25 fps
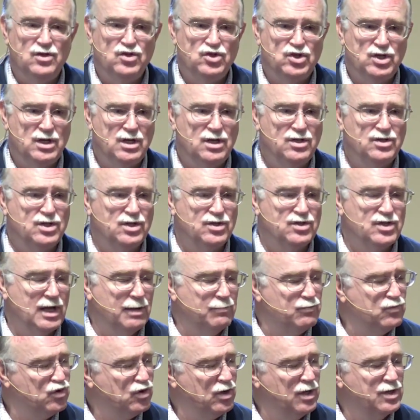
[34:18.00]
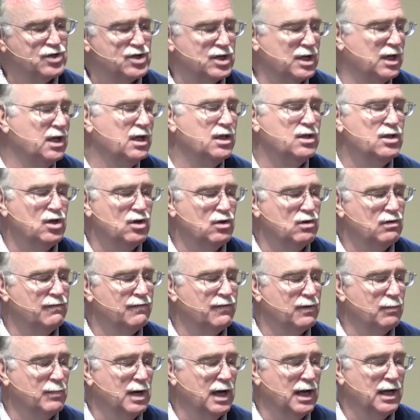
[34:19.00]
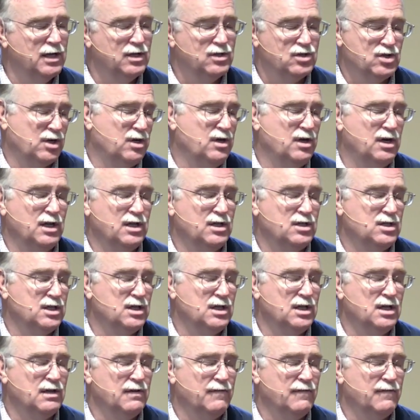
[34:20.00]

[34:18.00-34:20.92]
And Jesus, I'm trusting in you for my eternity.